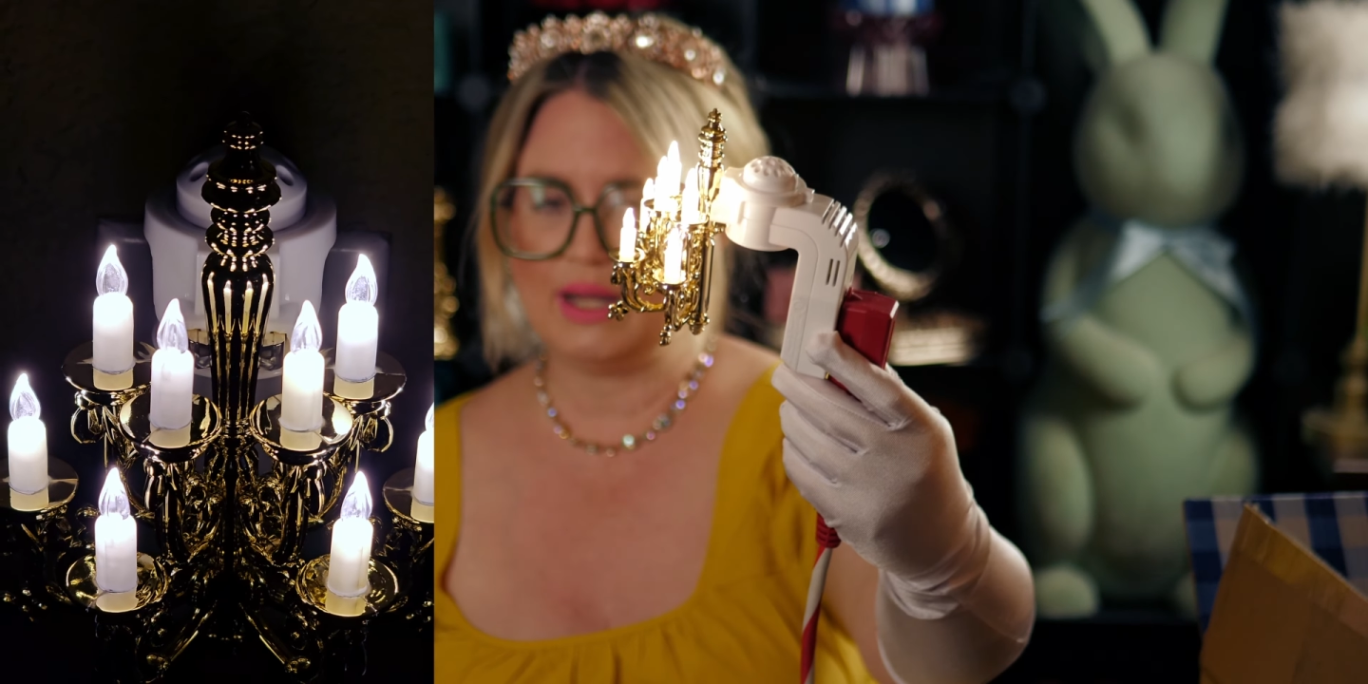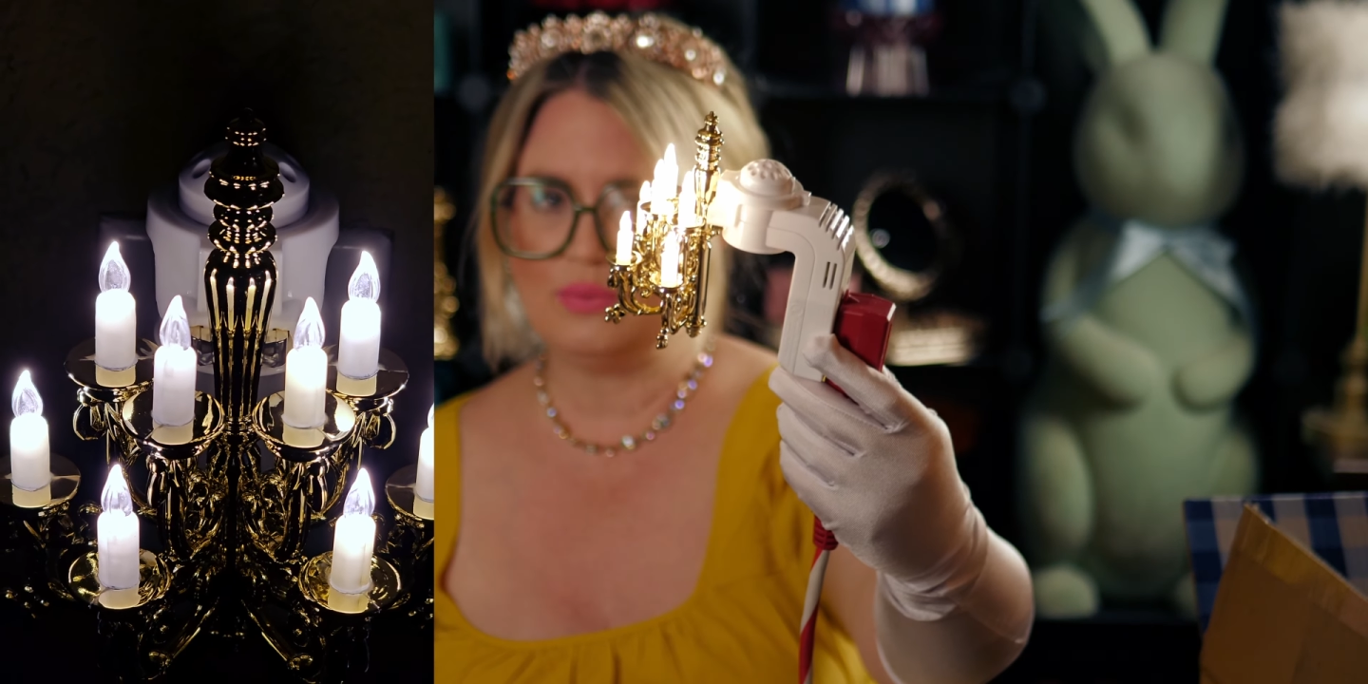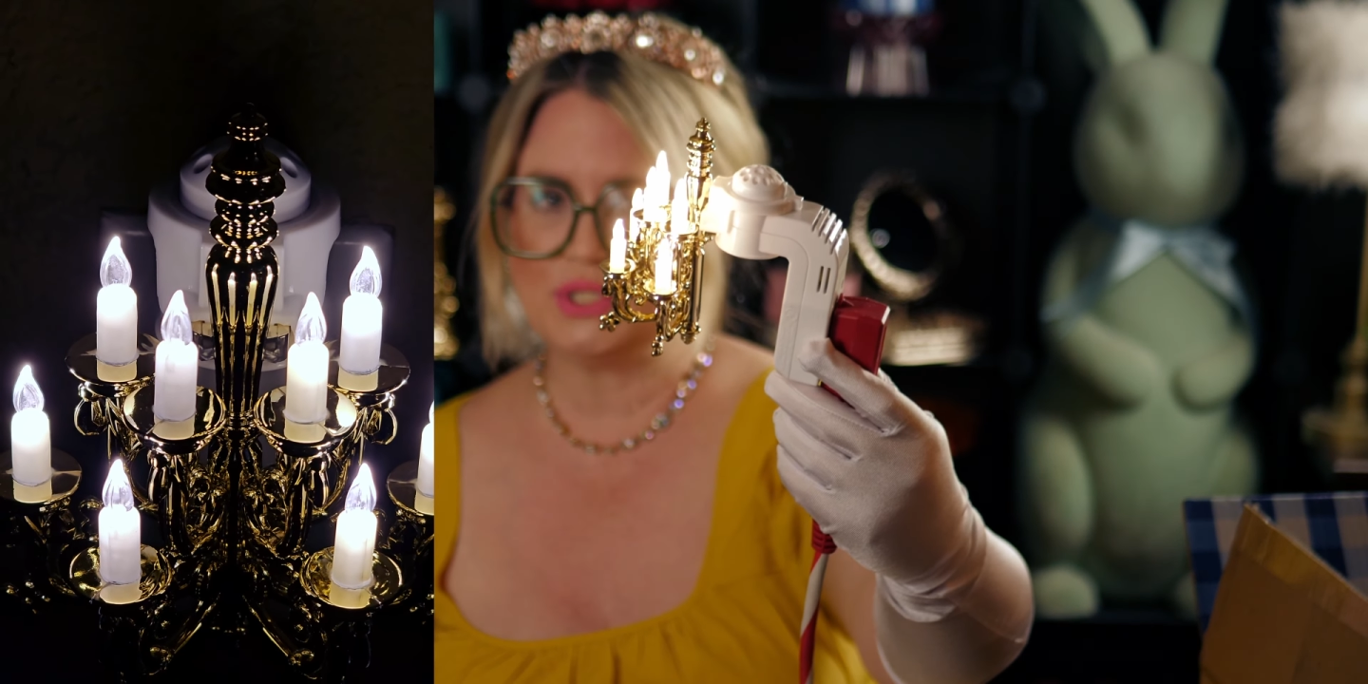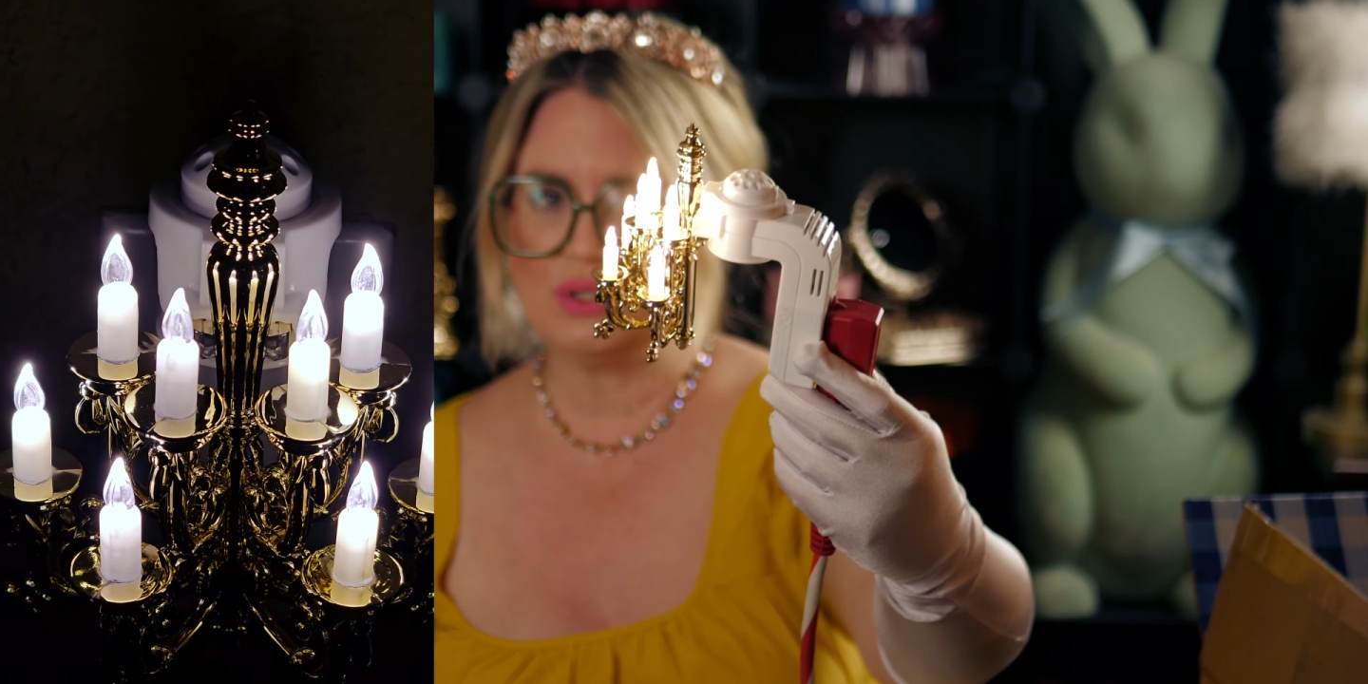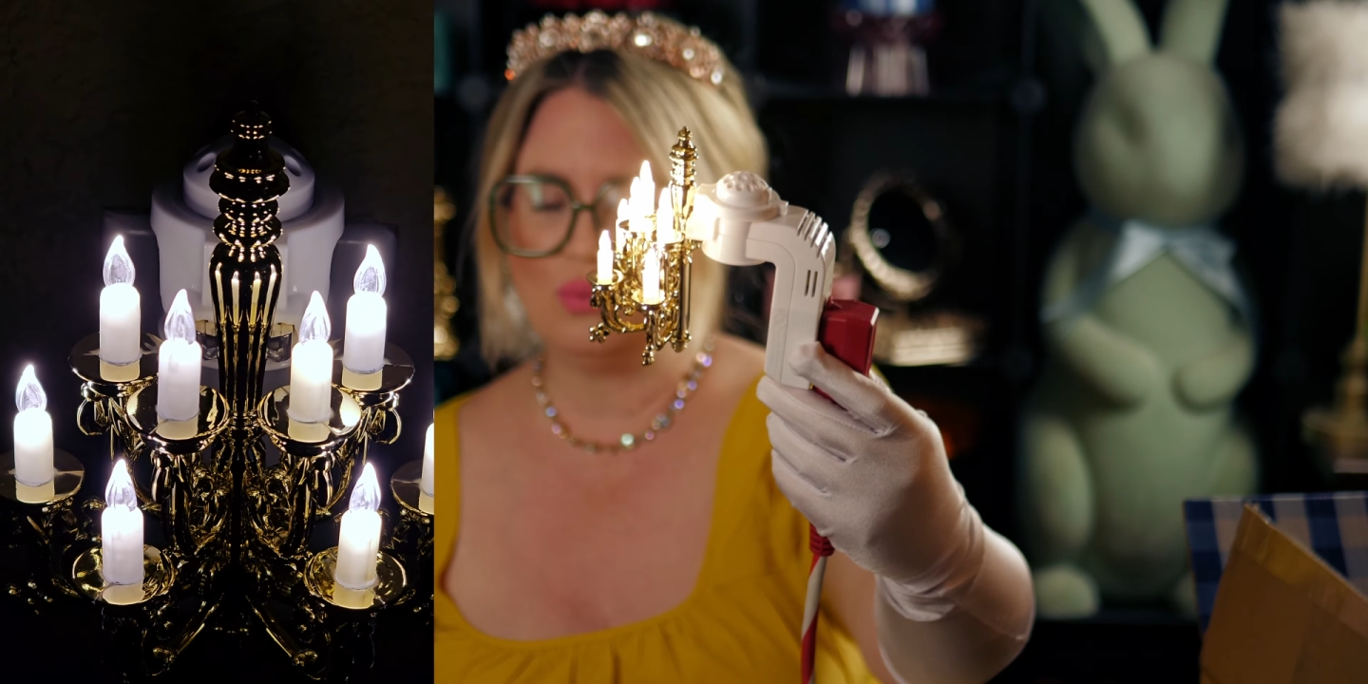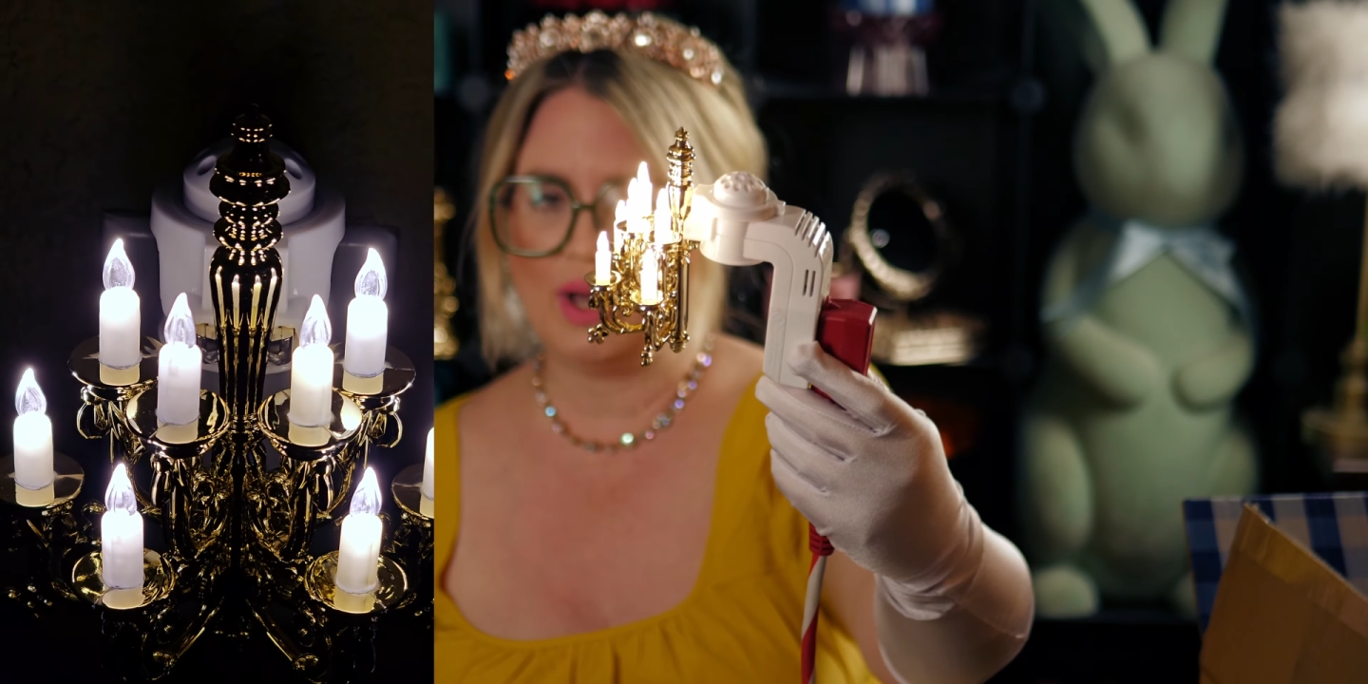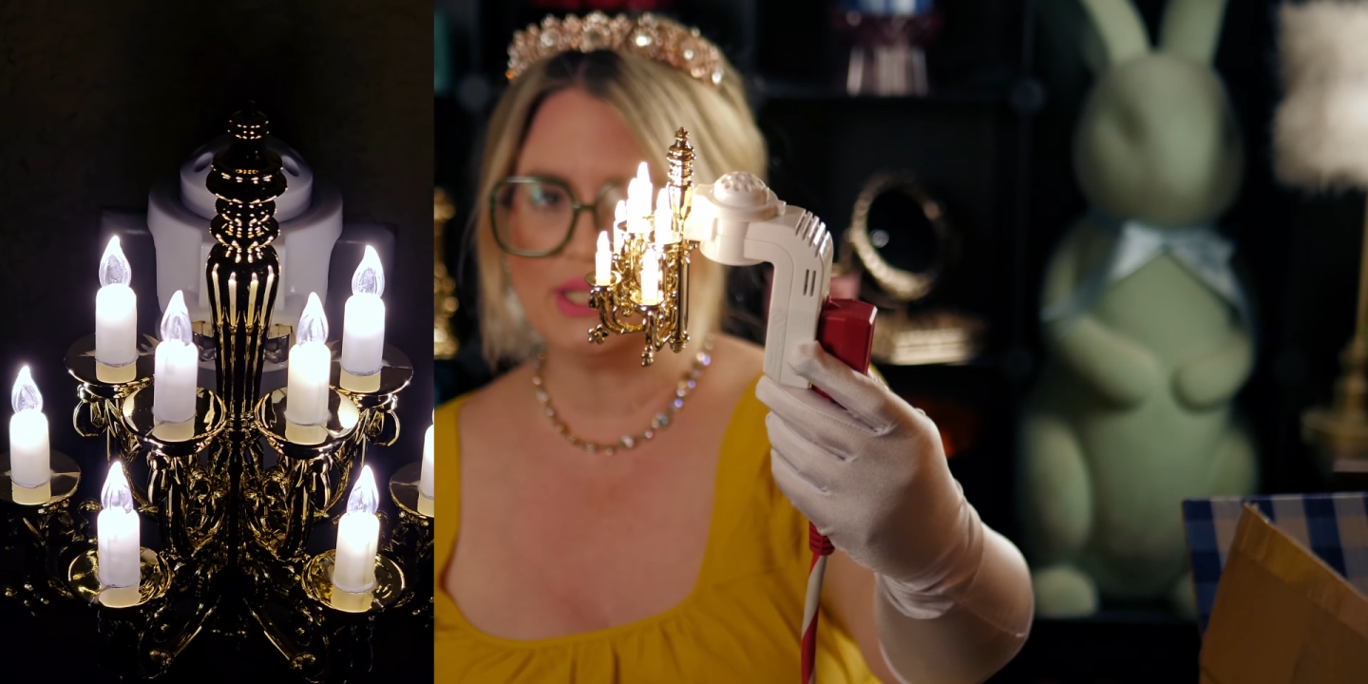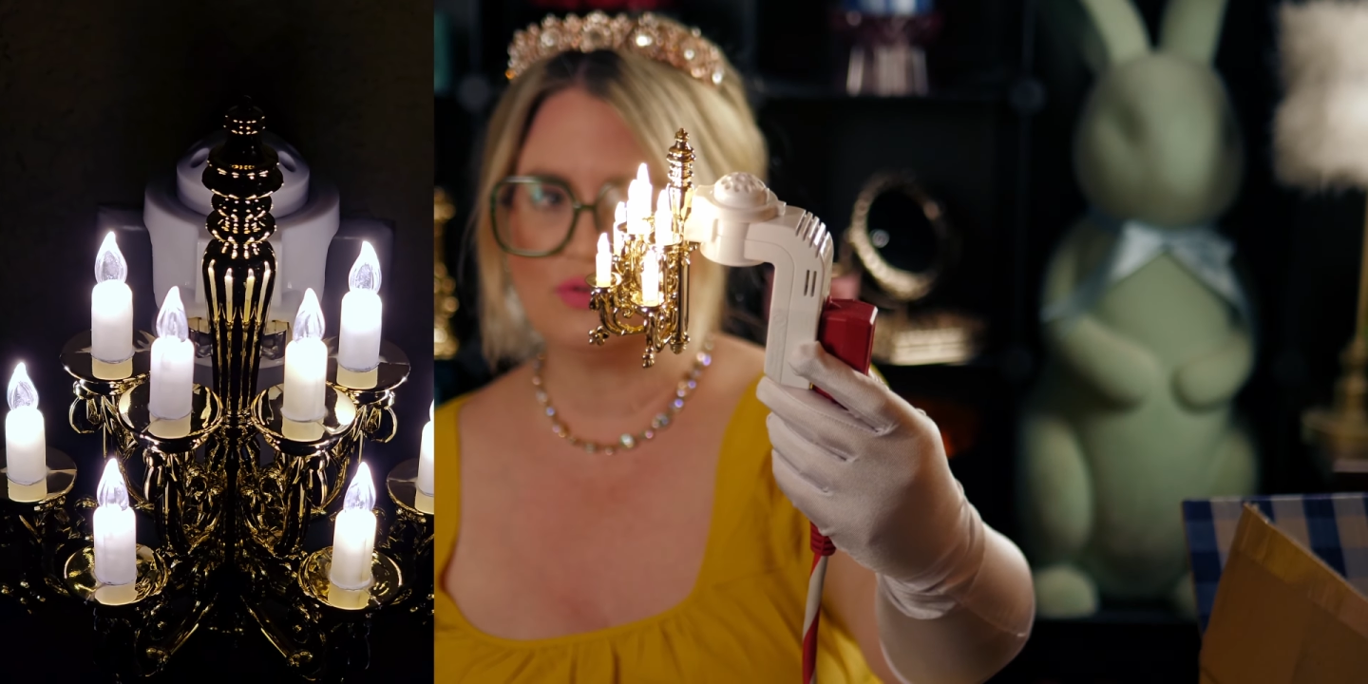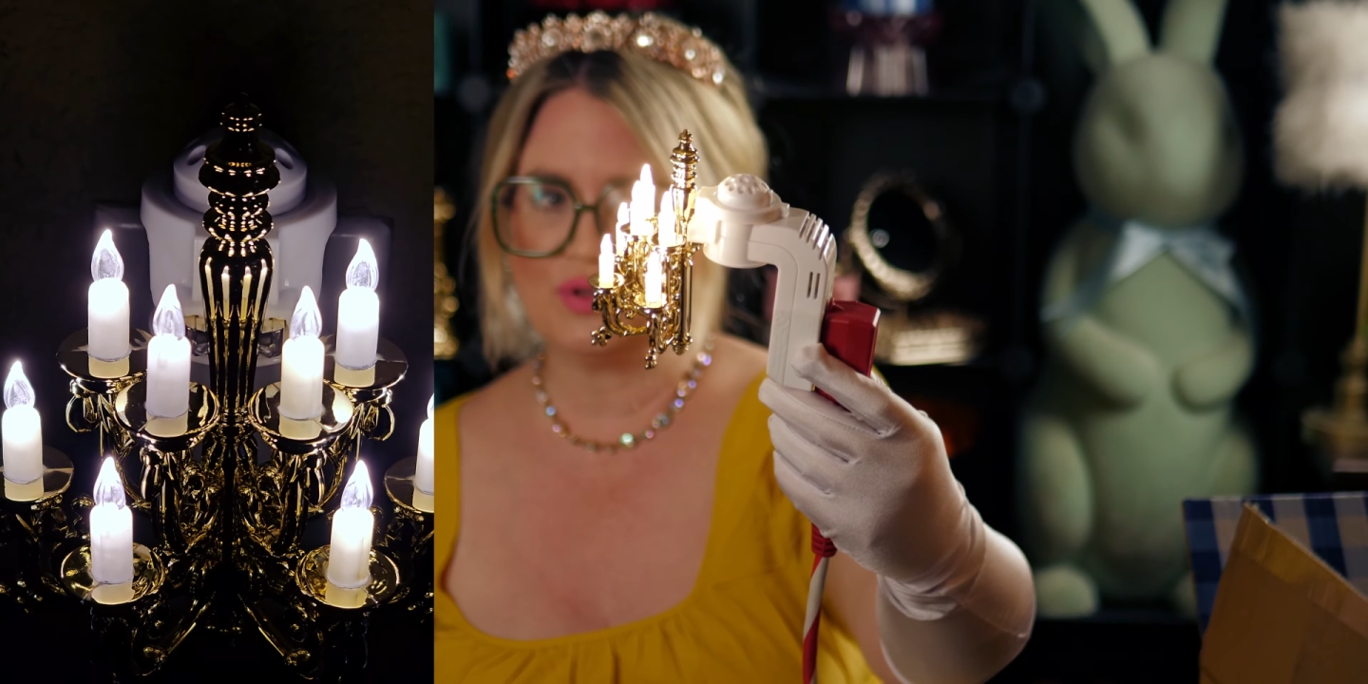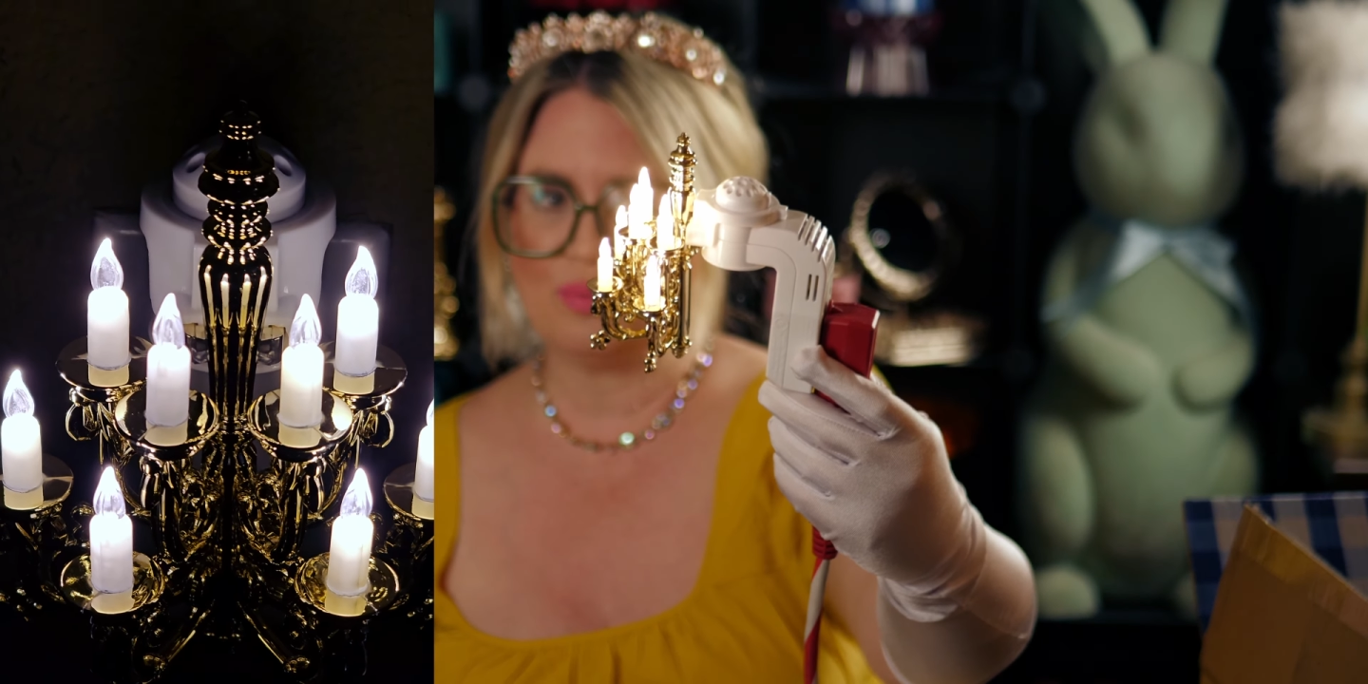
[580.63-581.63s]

I wish it was for